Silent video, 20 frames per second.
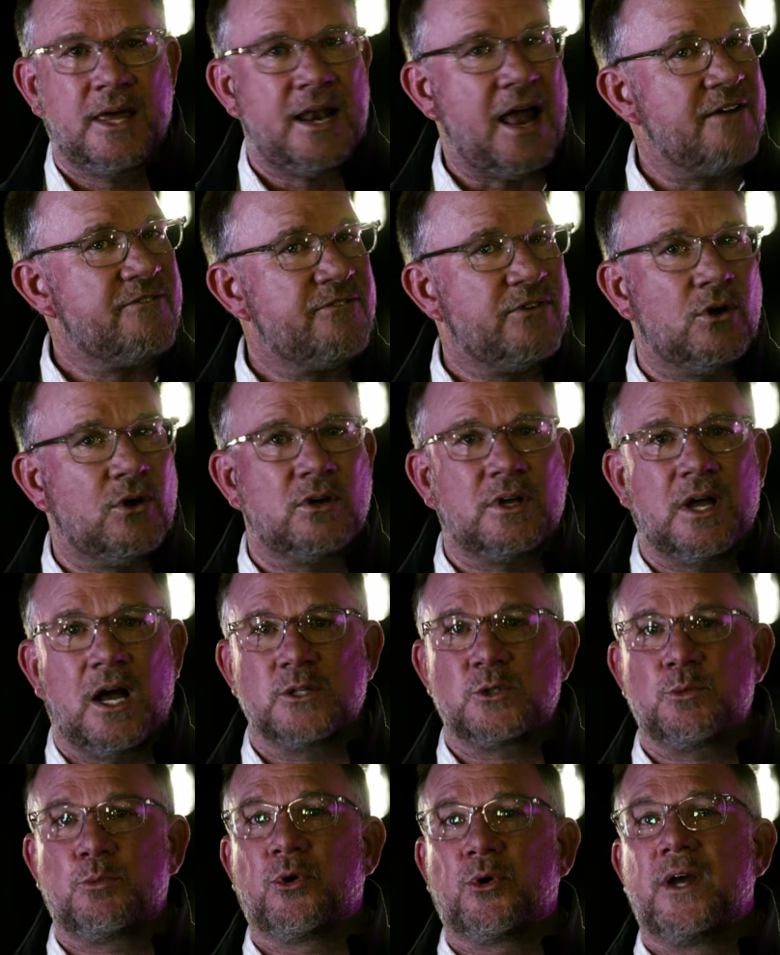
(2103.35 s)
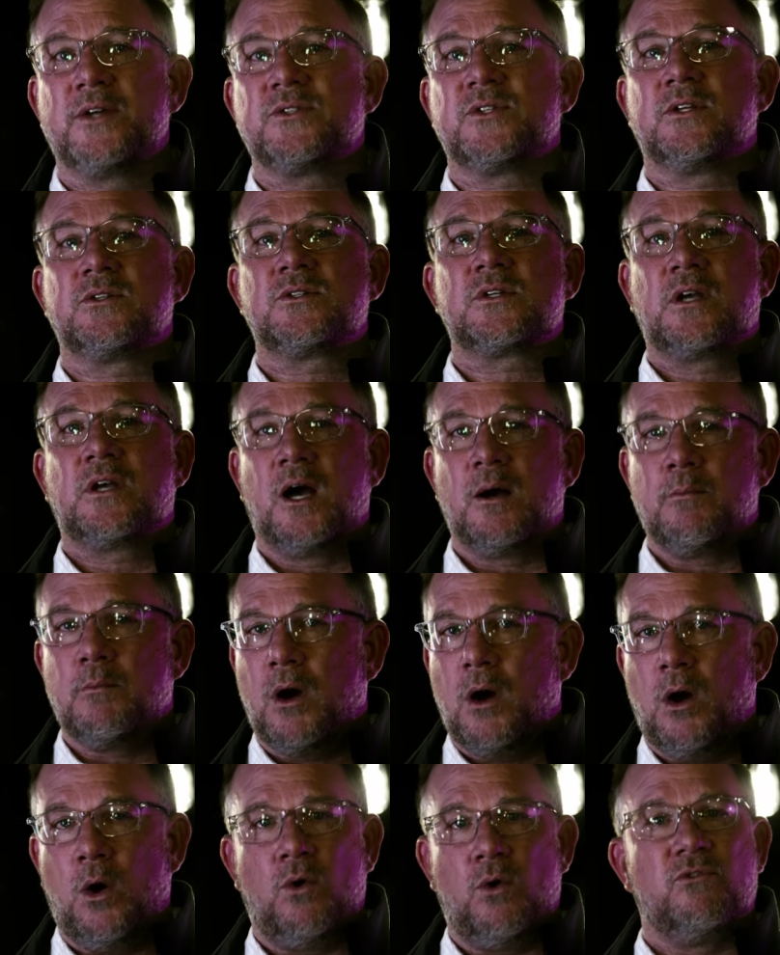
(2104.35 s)
I felt God's presence come
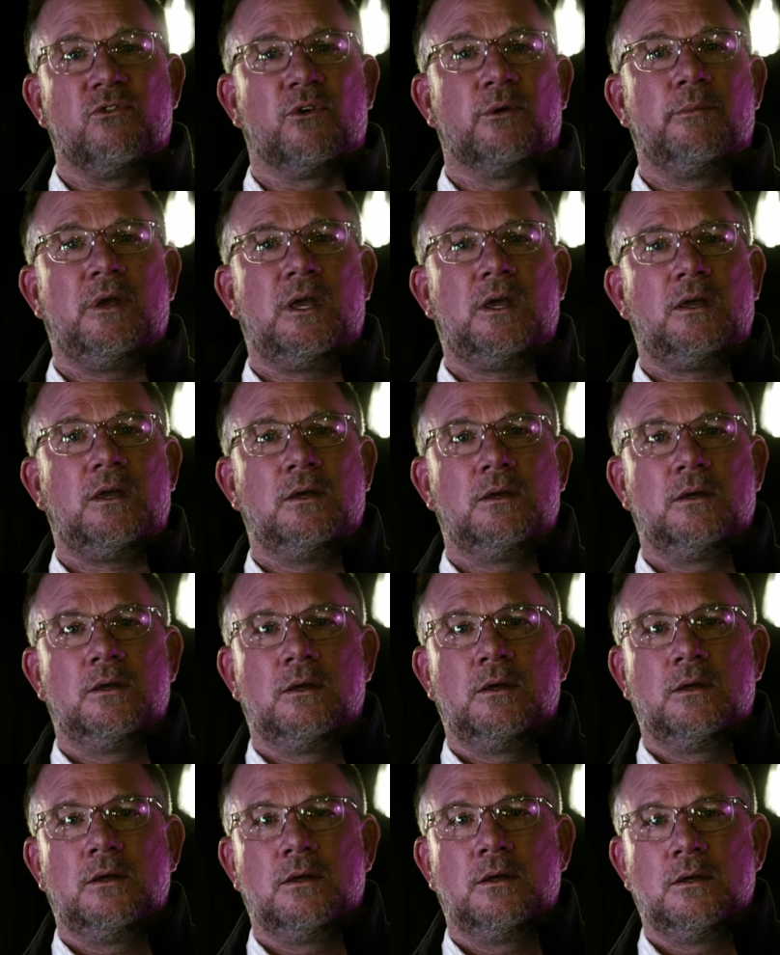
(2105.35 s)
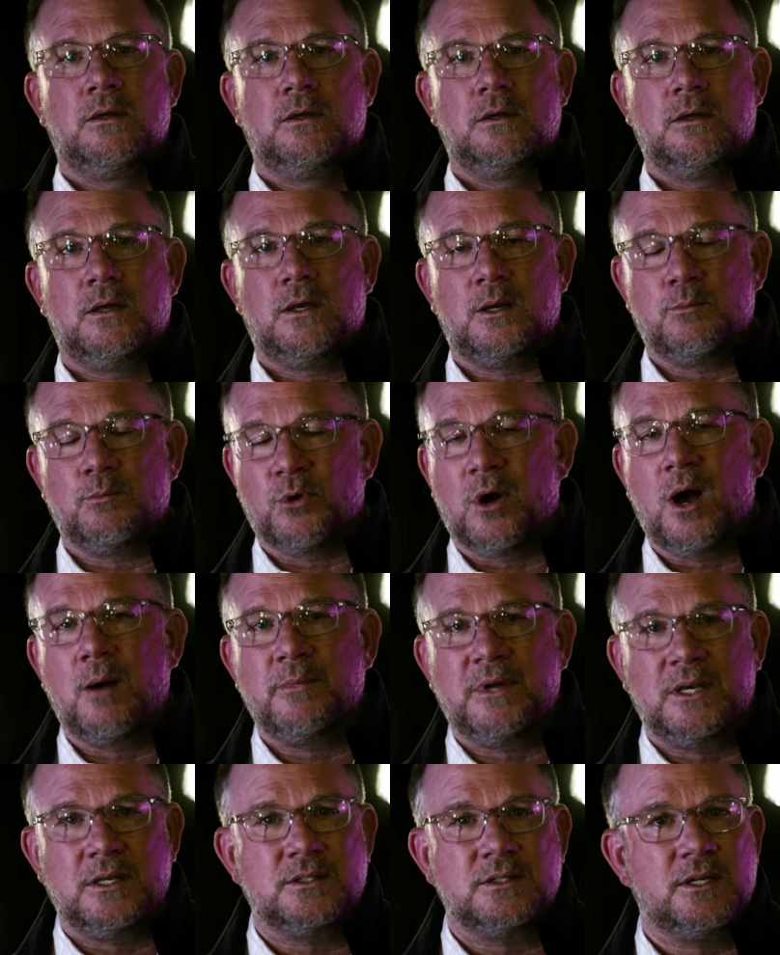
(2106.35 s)
over me, and it
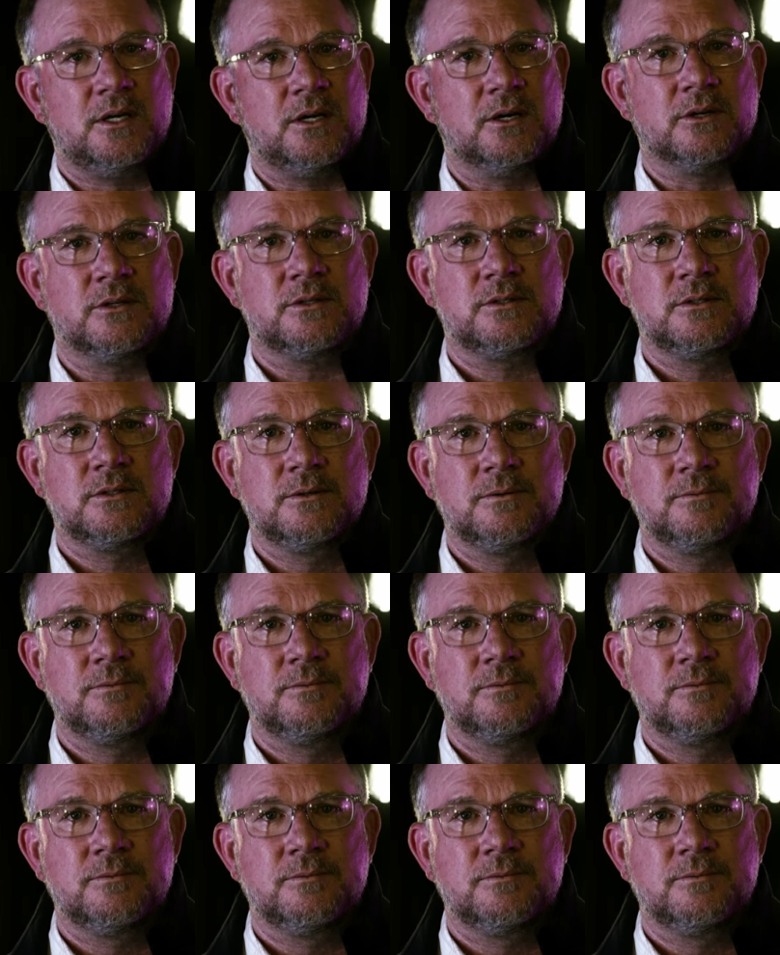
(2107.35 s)
brought me to tears.